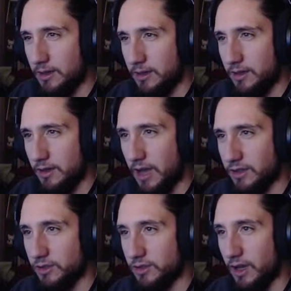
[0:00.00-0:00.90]
I
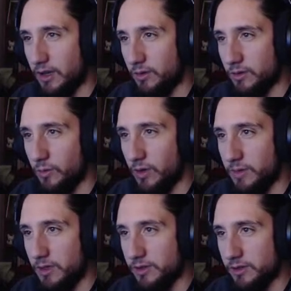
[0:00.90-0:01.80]
don't want to be
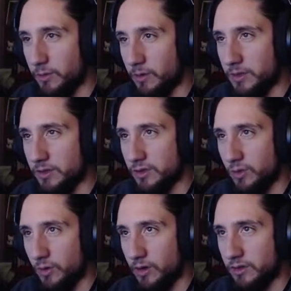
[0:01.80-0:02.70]
using the permanent
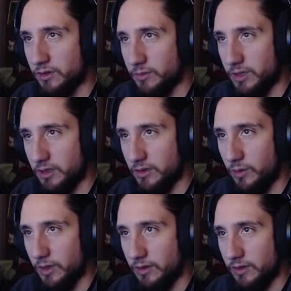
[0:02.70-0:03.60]
storage to be
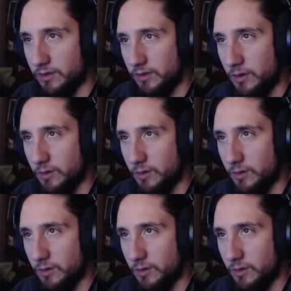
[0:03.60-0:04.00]
doing these load